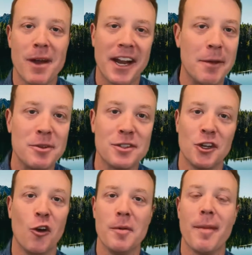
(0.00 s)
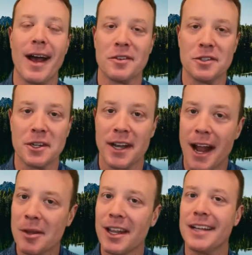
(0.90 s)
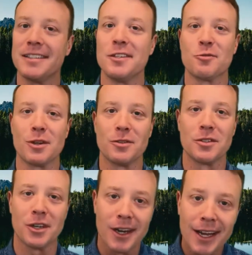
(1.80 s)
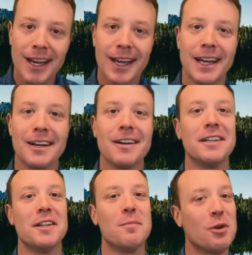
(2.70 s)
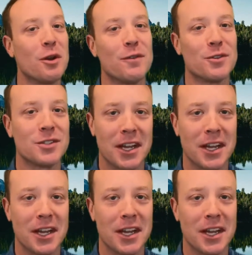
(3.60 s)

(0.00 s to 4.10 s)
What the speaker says: My name is Toby Basner and I'm a licensed realtor here in the beautiful